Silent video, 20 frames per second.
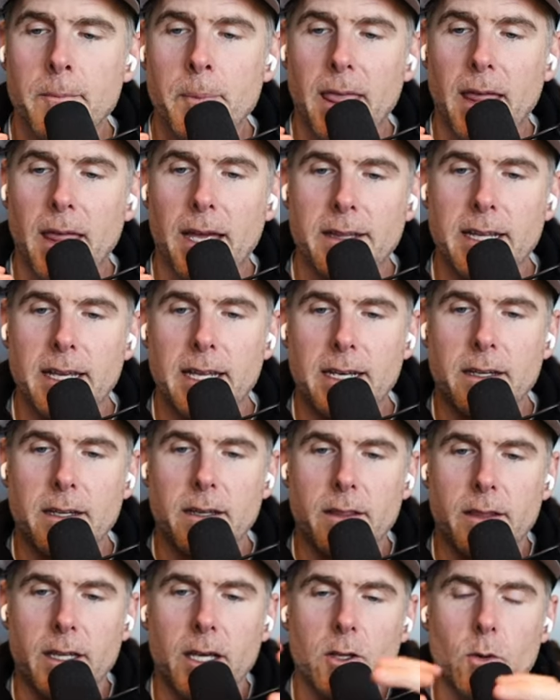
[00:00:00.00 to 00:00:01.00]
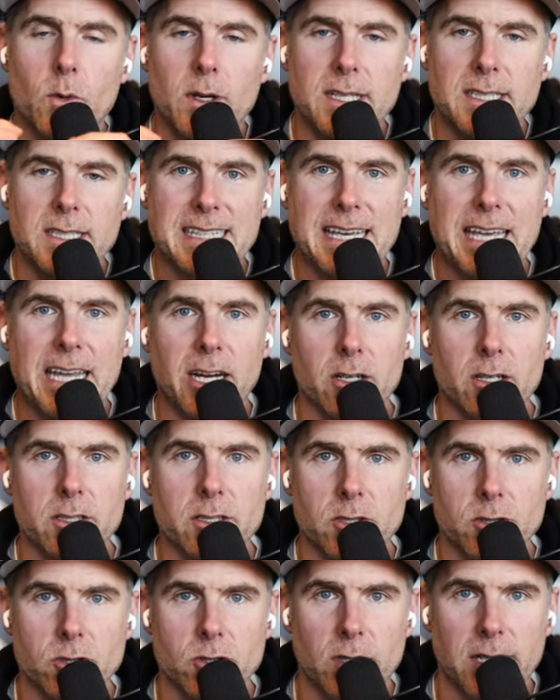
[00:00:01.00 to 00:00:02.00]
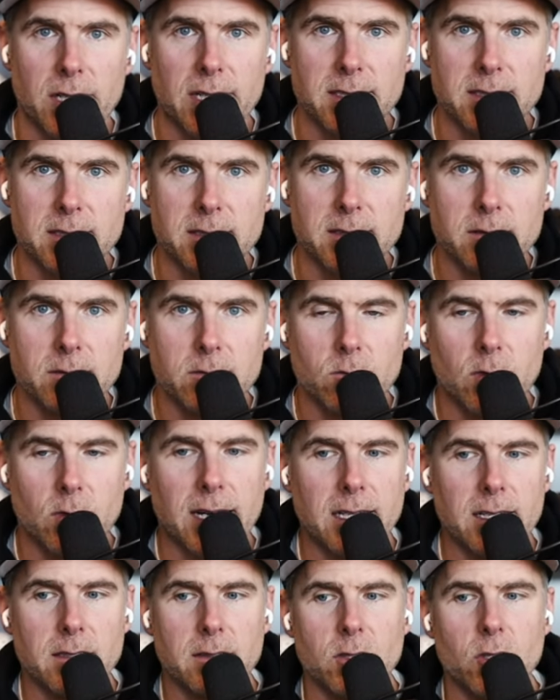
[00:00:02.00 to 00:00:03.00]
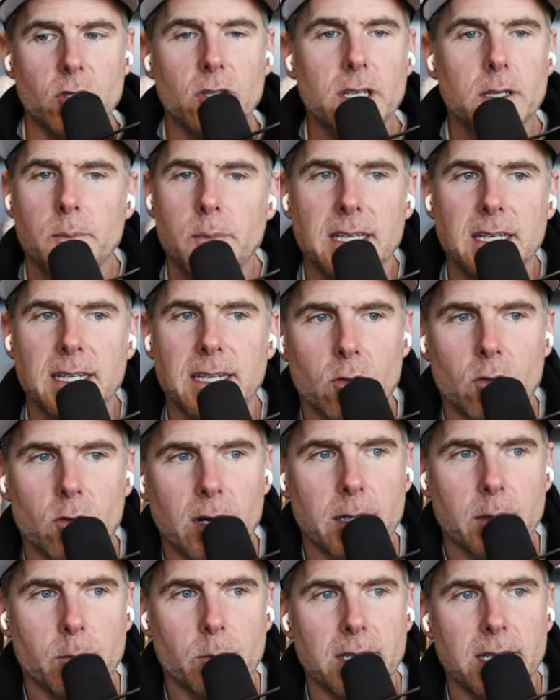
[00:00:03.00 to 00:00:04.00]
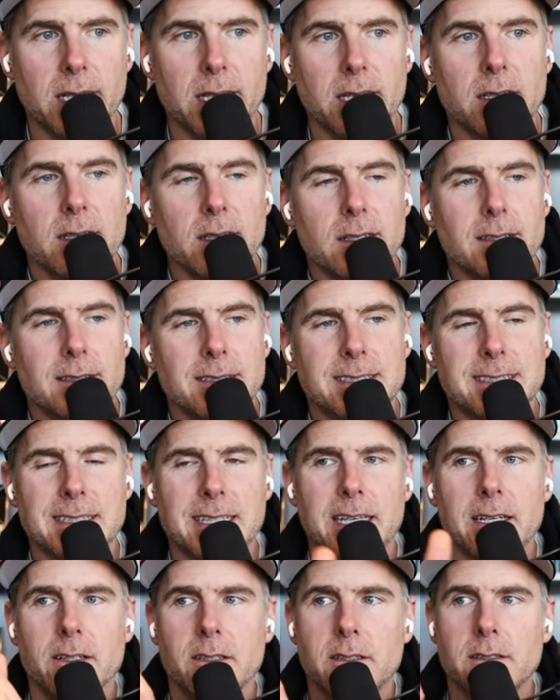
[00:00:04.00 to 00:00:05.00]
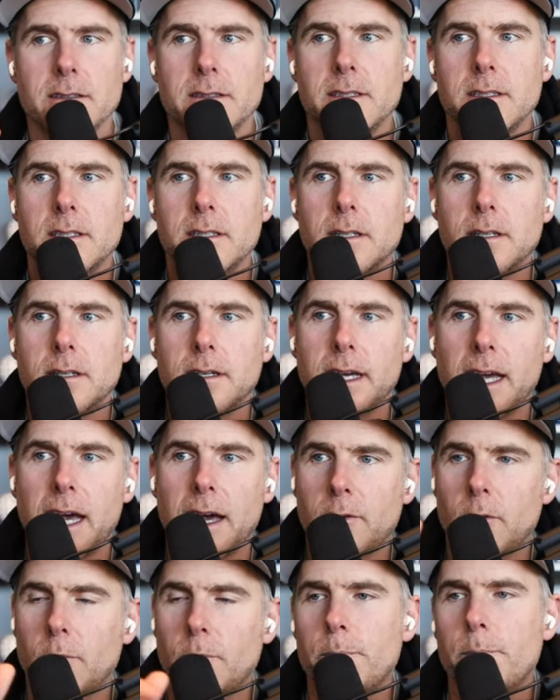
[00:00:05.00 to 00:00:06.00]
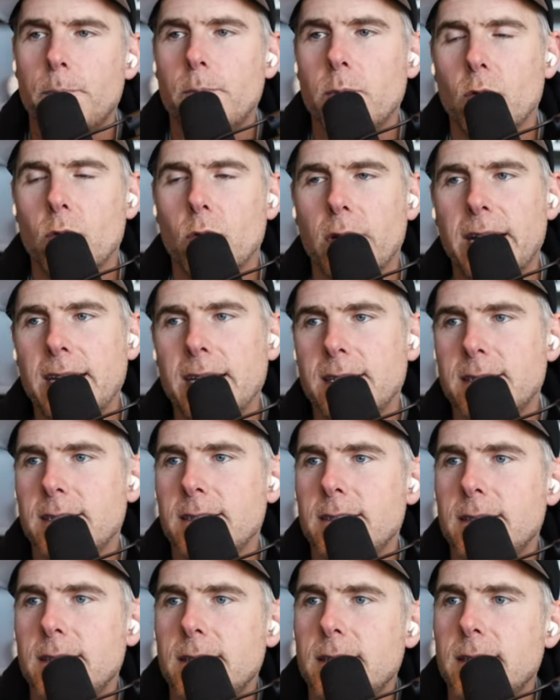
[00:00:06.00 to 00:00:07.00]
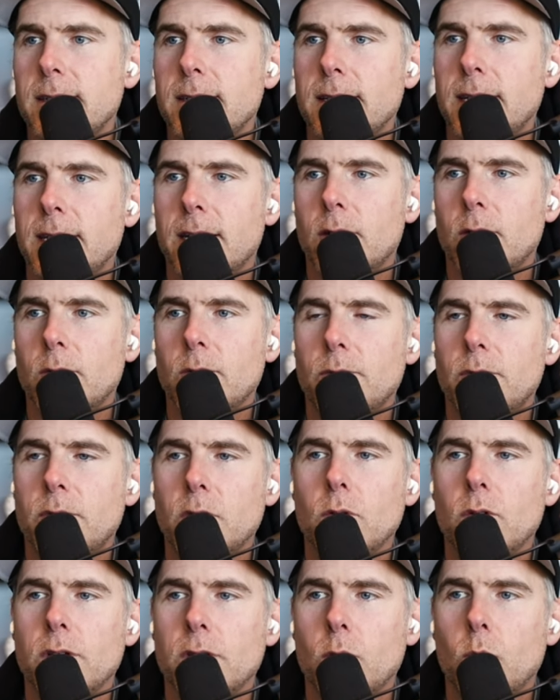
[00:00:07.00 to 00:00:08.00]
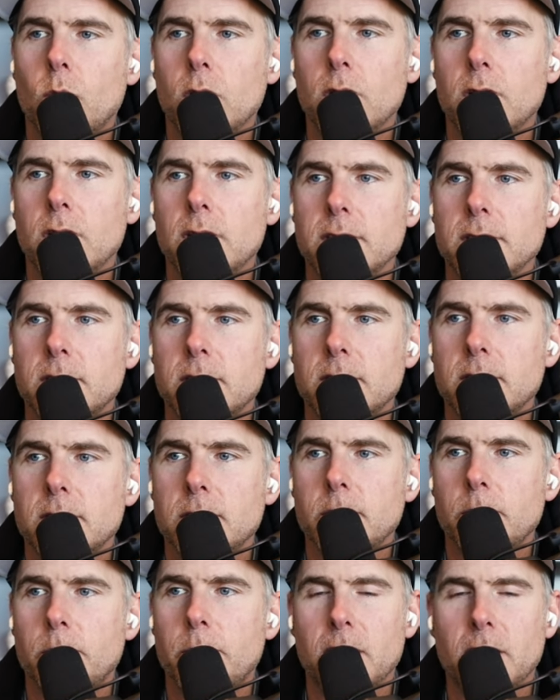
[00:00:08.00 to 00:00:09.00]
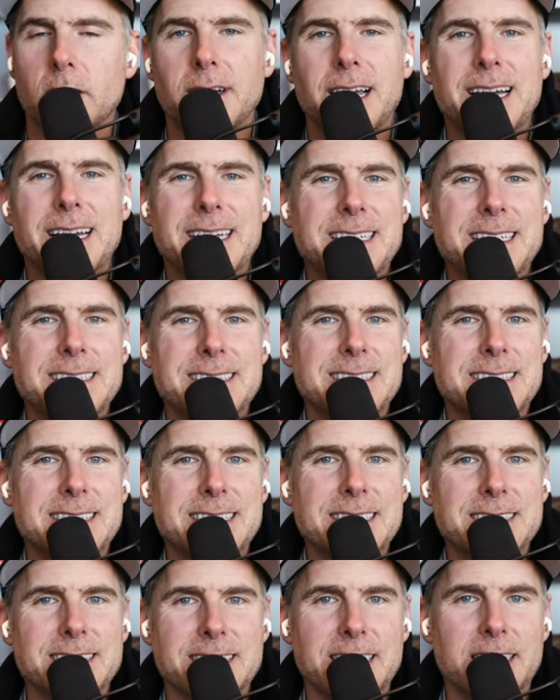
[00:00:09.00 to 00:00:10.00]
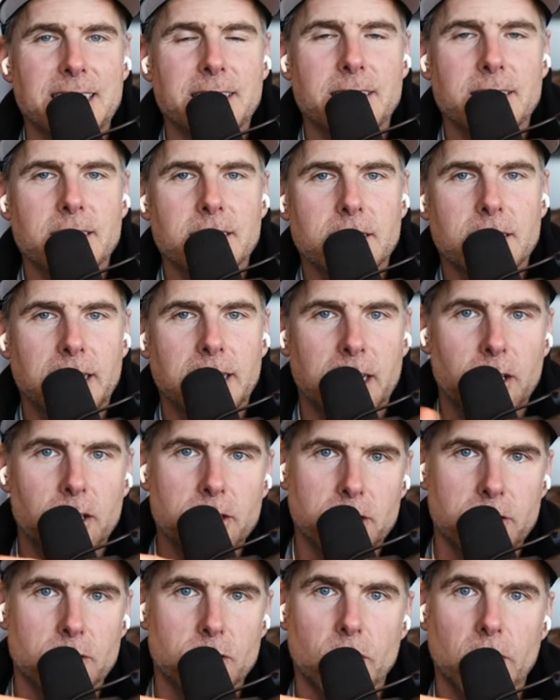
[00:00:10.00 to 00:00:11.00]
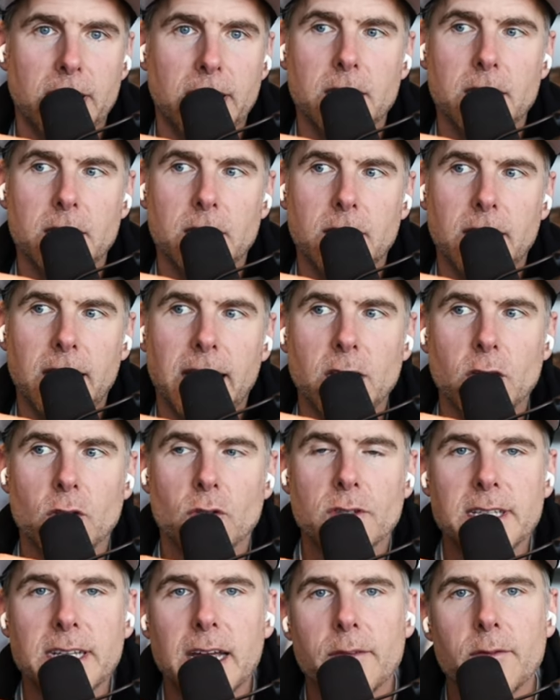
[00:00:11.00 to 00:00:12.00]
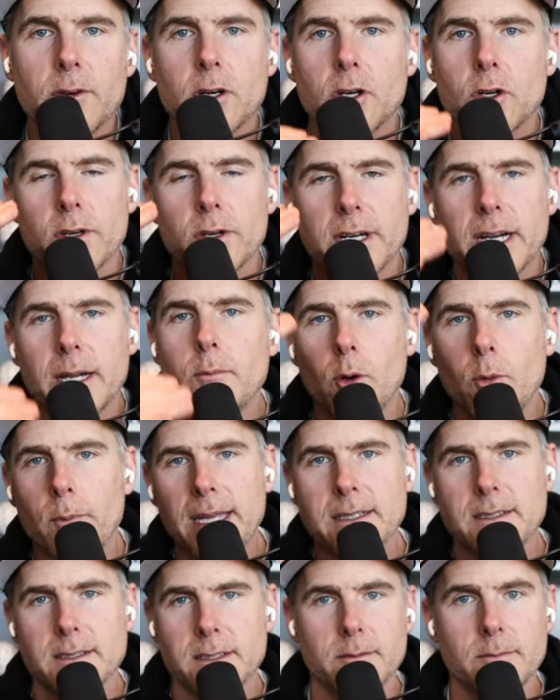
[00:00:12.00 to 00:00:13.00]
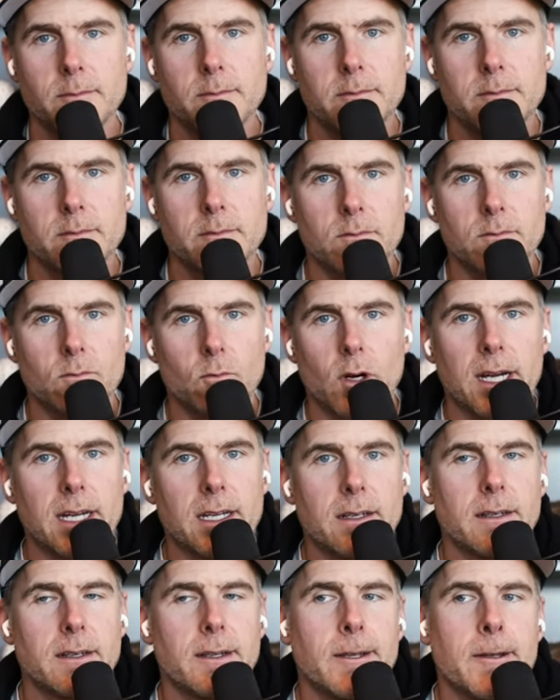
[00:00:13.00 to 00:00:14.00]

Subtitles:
And then the other one is character traits, right? You could be incredibly skilled, have a great, you know, view on the world, but are not consistent character trait, and you'll never create momentum, right?